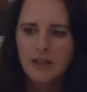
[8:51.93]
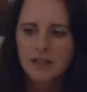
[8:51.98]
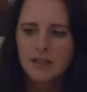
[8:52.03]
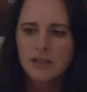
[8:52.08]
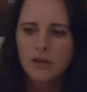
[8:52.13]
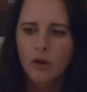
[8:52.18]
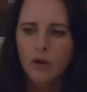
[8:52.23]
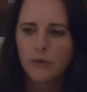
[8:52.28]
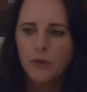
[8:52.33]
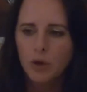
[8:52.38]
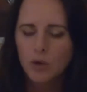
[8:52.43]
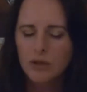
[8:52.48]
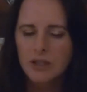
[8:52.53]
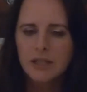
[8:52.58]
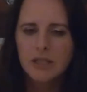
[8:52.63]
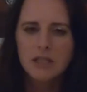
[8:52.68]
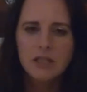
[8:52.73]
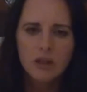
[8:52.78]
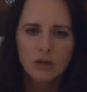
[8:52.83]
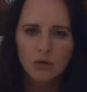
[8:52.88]
So if you're
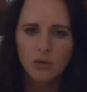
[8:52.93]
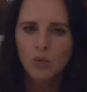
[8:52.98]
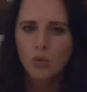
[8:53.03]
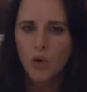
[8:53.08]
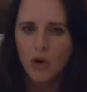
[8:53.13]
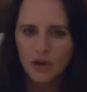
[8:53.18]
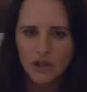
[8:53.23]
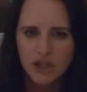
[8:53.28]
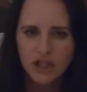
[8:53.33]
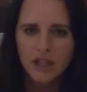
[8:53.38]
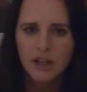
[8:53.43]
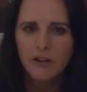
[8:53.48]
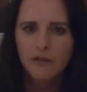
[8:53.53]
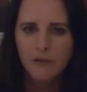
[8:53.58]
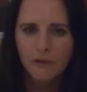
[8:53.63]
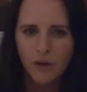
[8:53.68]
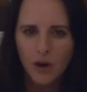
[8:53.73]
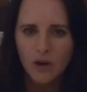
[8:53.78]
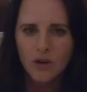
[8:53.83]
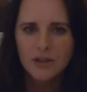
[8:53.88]
still watching
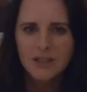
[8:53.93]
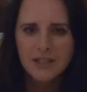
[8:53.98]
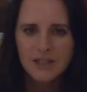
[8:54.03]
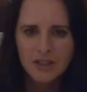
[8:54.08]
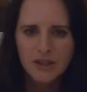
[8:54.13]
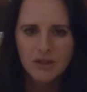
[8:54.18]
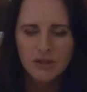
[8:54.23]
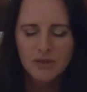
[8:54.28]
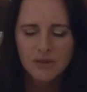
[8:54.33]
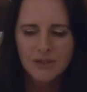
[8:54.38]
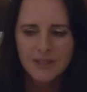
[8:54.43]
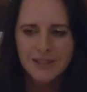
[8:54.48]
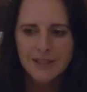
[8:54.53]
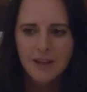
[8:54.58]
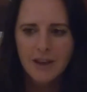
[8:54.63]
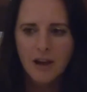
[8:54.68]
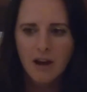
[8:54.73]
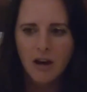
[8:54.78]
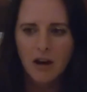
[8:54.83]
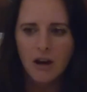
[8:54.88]
Fox News,